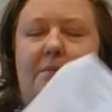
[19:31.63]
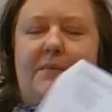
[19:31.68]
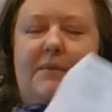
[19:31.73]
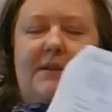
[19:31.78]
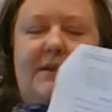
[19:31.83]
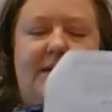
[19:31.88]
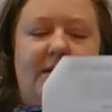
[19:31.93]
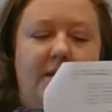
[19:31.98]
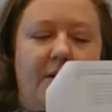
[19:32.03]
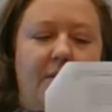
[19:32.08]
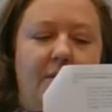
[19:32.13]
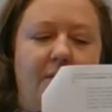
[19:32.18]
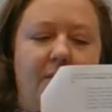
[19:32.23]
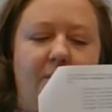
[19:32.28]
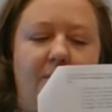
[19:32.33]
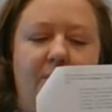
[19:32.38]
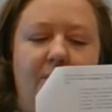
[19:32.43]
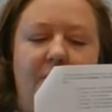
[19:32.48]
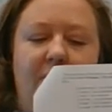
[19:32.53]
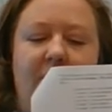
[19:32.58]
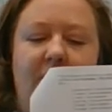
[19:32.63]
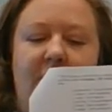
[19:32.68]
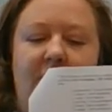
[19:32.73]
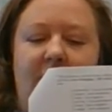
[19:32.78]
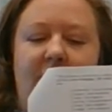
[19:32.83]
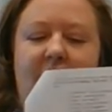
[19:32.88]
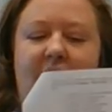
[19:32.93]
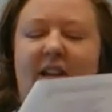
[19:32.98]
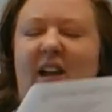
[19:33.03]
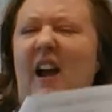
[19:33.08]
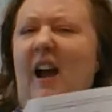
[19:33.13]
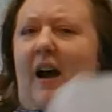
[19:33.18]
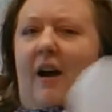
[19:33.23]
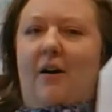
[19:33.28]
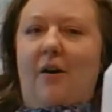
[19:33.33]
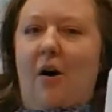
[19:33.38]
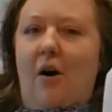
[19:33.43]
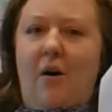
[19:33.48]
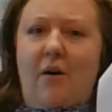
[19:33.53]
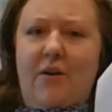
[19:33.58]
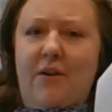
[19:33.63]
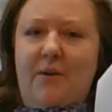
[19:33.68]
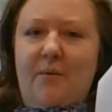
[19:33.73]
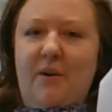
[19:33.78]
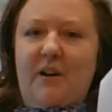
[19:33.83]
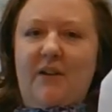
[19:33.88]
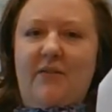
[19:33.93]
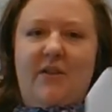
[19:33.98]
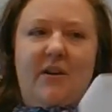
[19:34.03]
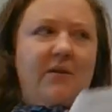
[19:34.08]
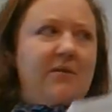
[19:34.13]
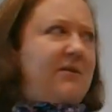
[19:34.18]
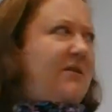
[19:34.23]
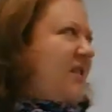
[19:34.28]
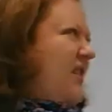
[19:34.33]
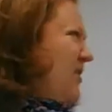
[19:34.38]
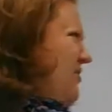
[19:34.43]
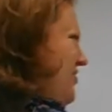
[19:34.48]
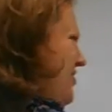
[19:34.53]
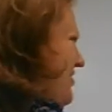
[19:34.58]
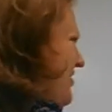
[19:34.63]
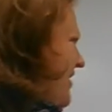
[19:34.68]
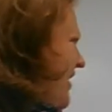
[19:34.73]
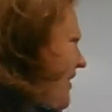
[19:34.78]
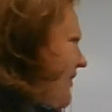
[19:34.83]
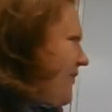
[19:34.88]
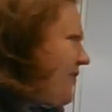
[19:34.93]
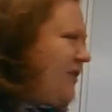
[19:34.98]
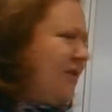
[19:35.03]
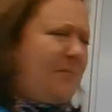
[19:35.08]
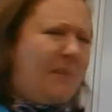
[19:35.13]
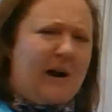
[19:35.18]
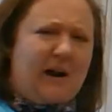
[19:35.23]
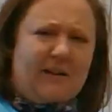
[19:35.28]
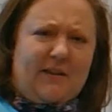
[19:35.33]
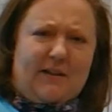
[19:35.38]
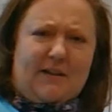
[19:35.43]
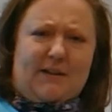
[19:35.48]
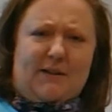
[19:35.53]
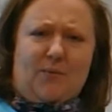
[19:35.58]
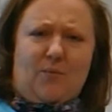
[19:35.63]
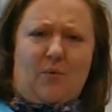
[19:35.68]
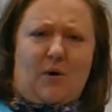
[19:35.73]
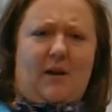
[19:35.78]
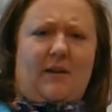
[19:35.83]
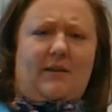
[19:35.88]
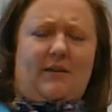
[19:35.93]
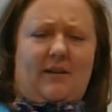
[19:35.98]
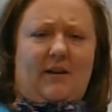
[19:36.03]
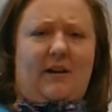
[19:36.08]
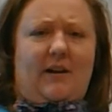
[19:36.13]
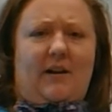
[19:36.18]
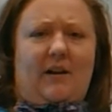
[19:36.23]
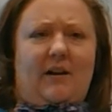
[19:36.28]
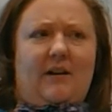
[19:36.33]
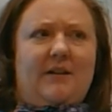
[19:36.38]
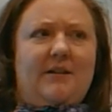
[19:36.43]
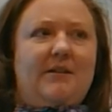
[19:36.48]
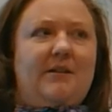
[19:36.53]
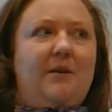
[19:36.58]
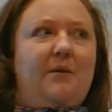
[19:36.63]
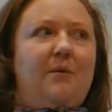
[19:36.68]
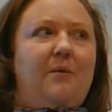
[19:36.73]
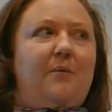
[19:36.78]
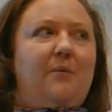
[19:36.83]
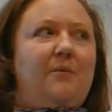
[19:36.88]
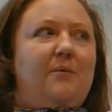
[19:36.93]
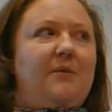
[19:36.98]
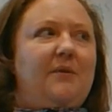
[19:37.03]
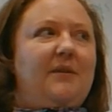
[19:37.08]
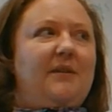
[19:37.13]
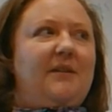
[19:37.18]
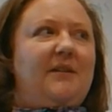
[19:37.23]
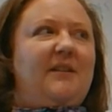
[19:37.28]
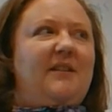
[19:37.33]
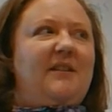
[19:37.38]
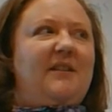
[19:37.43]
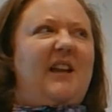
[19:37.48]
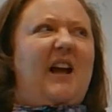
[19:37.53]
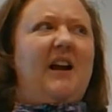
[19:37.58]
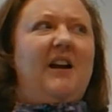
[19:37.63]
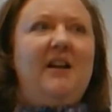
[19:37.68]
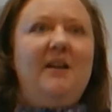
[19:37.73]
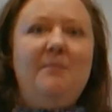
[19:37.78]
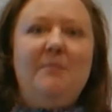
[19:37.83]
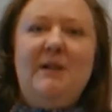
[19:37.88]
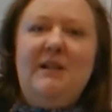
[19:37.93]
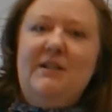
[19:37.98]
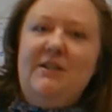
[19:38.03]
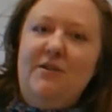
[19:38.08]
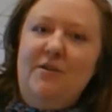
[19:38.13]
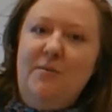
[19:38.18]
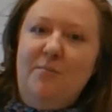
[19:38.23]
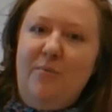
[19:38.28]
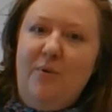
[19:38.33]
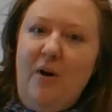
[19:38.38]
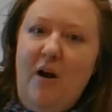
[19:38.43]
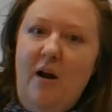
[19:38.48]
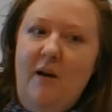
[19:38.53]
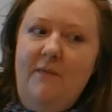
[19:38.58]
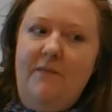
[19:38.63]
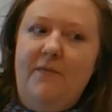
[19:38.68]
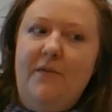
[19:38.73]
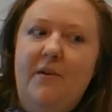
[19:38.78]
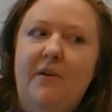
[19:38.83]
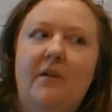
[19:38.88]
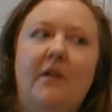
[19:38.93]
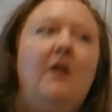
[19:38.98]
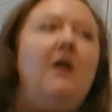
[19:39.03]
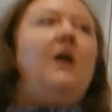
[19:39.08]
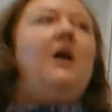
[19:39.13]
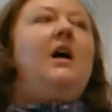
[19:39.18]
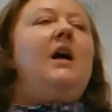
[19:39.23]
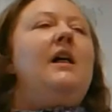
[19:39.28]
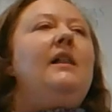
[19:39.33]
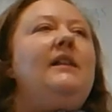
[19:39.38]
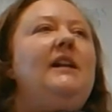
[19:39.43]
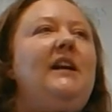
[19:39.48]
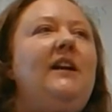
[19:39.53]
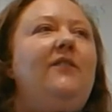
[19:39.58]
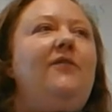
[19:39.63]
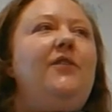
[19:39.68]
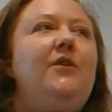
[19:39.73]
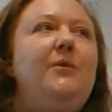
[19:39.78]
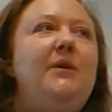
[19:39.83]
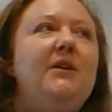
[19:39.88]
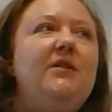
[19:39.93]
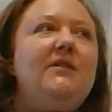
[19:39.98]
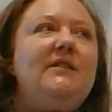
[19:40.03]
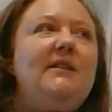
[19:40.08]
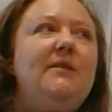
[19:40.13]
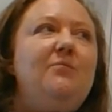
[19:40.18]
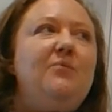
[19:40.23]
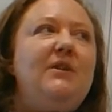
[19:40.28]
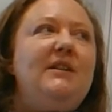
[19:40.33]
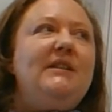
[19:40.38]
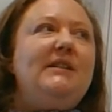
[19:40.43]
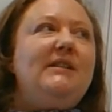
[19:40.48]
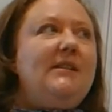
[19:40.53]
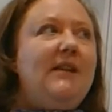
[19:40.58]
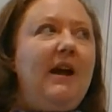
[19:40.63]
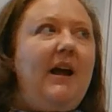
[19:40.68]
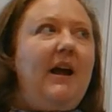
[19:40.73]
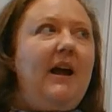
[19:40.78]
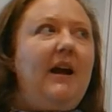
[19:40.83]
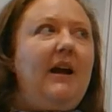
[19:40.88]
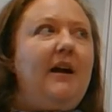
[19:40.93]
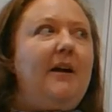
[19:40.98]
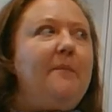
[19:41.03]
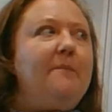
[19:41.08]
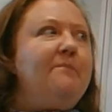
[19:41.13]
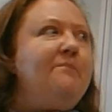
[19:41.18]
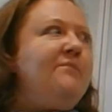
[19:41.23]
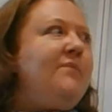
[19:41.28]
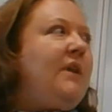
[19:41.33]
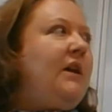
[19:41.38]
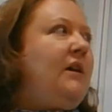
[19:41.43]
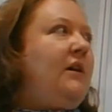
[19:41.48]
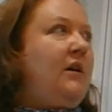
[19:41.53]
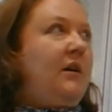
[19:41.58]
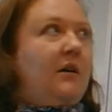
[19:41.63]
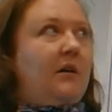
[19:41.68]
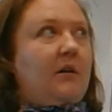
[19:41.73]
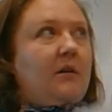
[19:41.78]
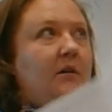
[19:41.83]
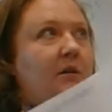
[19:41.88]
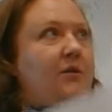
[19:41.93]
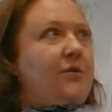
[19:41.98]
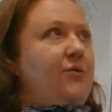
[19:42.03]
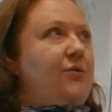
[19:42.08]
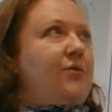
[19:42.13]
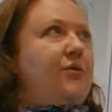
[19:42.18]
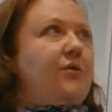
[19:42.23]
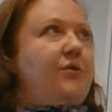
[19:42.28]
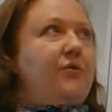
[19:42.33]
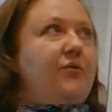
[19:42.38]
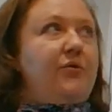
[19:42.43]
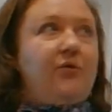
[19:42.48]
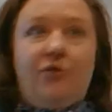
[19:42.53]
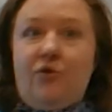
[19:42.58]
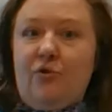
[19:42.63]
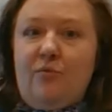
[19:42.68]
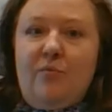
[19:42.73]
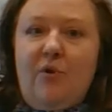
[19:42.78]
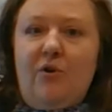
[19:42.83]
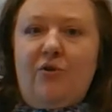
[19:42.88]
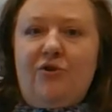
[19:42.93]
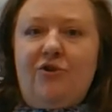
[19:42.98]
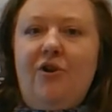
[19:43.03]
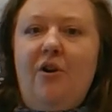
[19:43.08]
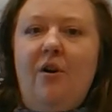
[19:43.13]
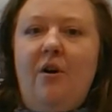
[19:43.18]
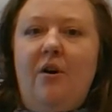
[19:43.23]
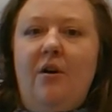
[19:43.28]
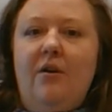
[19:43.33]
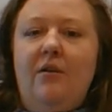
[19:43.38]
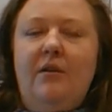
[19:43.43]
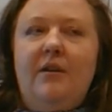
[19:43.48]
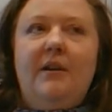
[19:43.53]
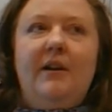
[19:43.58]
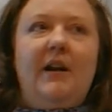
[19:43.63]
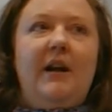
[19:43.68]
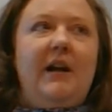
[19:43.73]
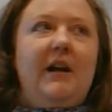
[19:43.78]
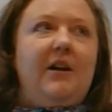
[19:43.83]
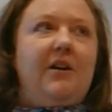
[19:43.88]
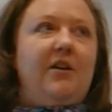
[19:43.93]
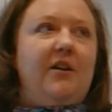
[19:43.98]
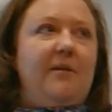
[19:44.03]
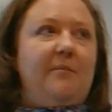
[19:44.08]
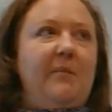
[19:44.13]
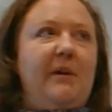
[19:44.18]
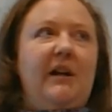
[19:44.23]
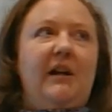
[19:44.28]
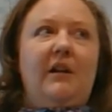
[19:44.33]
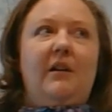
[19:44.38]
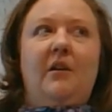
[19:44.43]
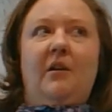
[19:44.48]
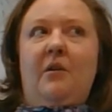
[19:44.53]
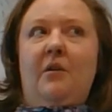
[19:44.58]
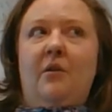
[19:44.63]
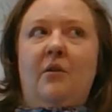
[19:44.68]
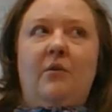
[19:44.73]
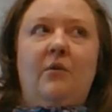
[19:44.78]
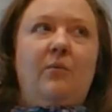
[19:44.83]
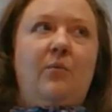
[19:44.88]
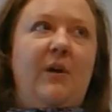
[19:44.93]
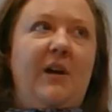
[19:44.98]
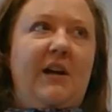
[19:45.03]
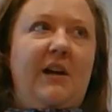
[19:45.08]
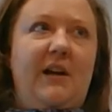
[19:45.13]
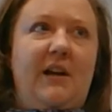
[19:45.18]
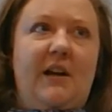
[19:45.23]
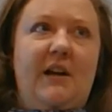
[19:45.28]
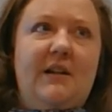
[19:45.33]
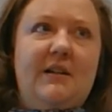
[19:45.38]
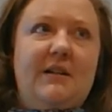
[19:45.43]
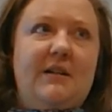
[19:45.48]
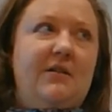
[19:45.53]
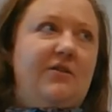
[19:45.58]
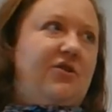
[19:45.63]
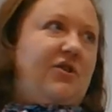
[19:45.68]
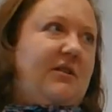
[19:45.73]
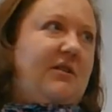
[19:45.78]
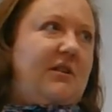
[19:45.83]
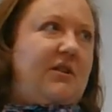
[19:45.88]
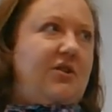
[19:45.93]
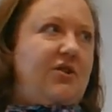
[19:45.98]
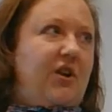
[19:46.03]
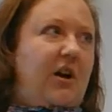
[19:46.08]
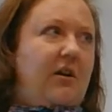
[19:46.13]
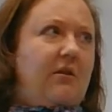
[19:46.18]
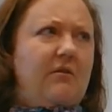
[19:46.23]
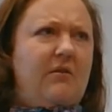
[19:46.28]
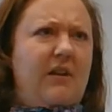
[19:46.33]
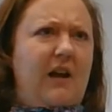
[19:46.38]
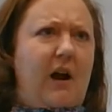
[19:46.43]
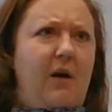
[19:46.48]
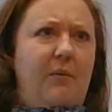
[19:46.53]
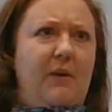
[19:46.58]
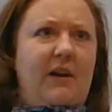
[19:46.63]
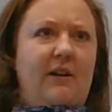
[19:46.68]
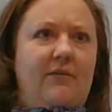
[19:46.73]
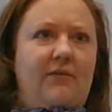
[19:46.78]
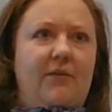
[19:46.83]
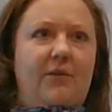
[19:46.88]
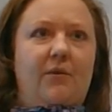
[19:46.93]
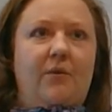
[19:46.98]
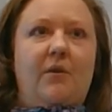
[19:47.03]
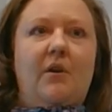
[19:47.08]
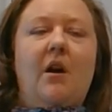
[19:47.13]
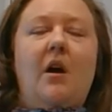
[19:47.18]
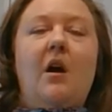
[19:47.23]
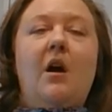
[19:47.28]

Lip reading: So yeah, all 3 of those are just covered by this one thing. So that can be super helpful. Like if you hear someone say, nous mangeons, it could mean we eat, just in general. Yeah, we eat food.